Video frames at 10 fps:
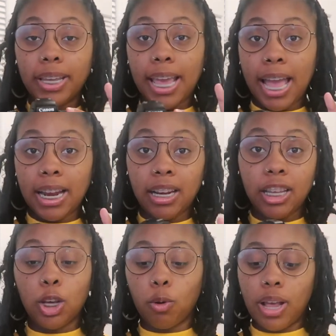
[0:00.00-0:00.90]
Canon
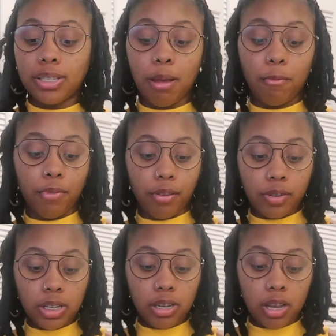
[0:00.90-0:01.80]
EOS
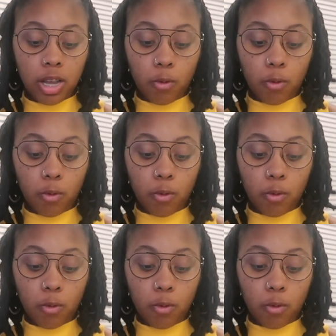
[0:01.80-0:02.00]
M50,